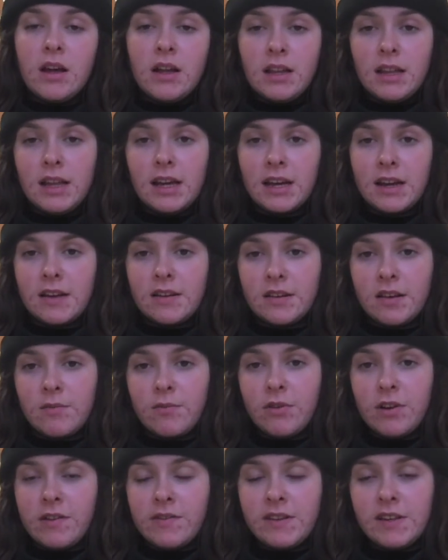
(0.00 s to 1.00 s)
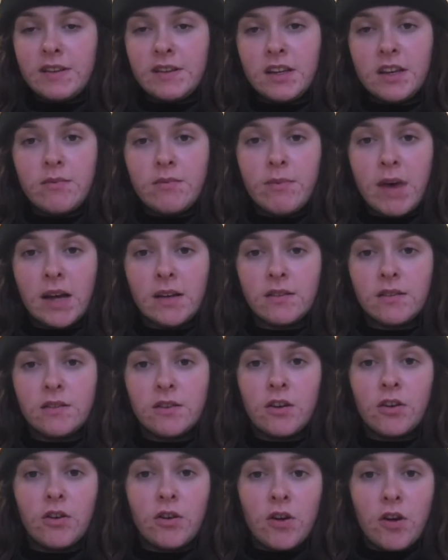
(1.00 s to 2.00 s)
Like I said previously, masks
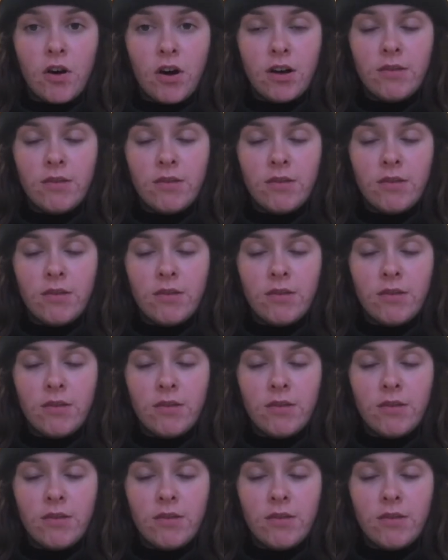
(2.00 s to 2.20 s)
are not